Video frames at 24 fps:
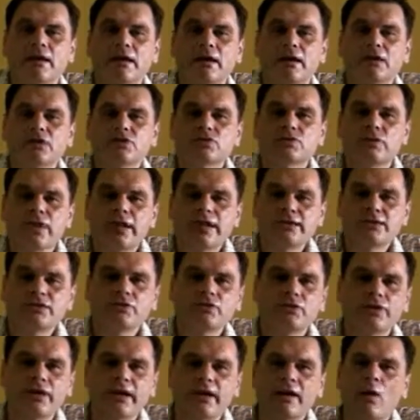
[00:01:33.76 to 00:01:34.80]
So let's
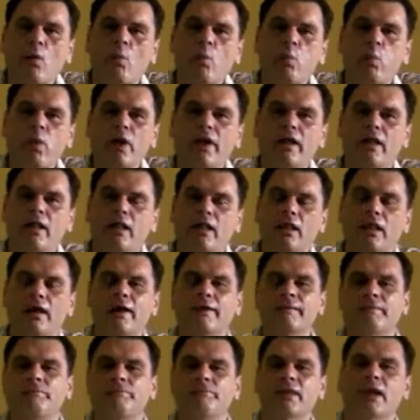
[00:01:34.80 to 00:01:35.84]
look at will.
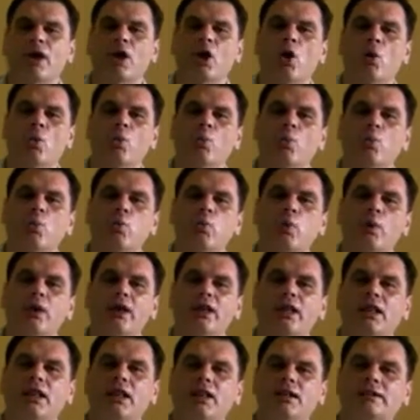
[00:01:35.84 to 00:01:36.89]

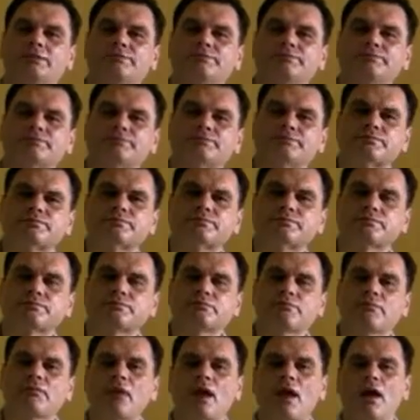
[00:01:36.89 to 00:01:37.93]
Will.
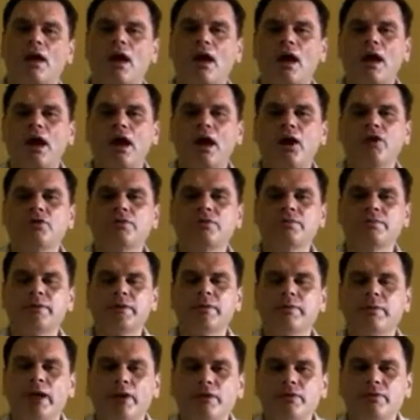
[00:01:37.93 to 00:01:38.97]
How do
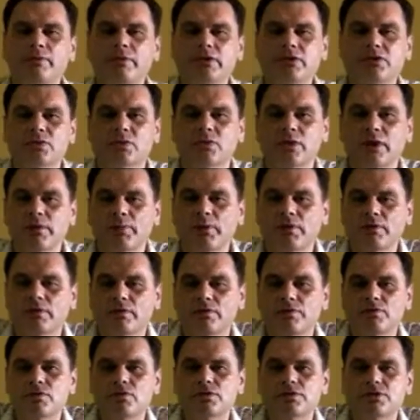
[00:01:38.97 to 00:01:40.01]
we talk about the
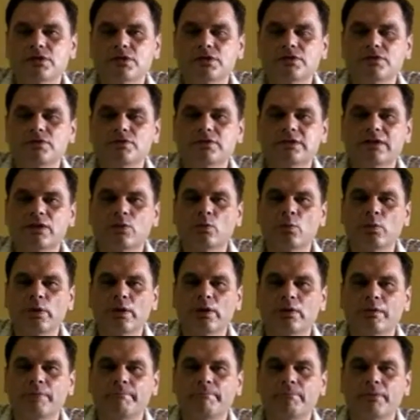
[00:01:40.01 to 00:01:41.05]
future using
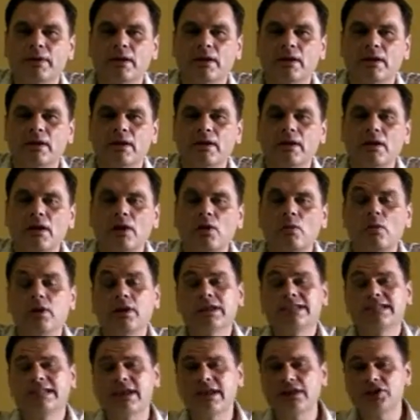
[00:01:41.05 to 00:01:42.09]
will? Well,
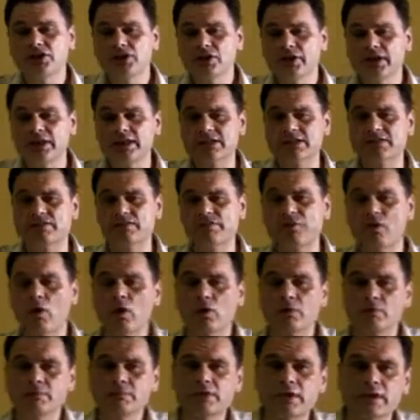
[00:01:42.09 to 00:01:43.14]
essentially it's
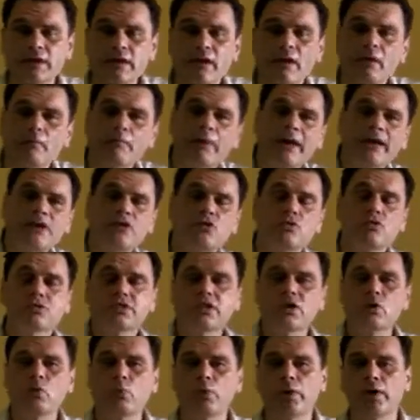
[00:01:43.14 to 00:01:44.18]
formed by
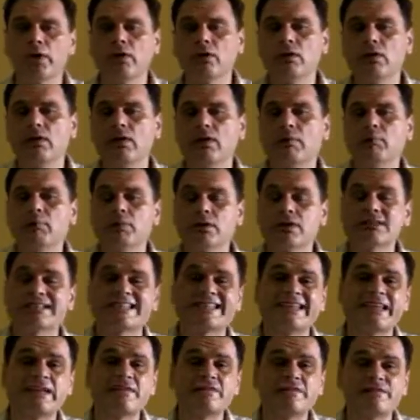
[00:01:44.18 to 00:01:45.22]
using will plus
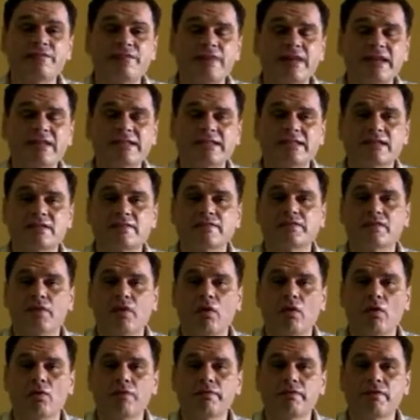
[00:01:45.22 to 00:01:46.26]
the infinitive
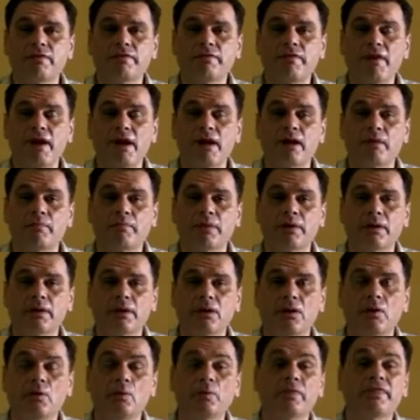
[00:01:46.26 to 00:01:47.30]
of the verb
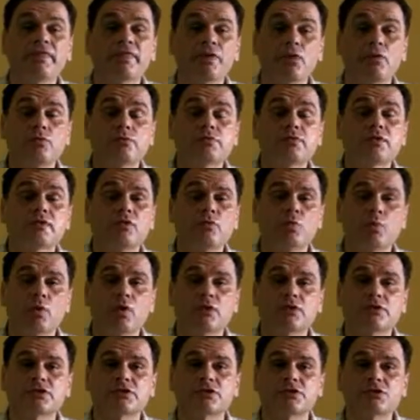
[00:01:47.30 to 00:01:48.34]
without the
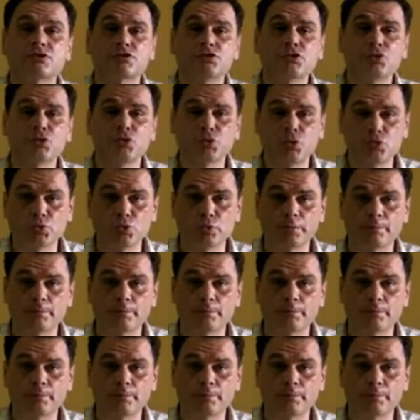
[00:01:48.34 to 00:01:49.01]
word to.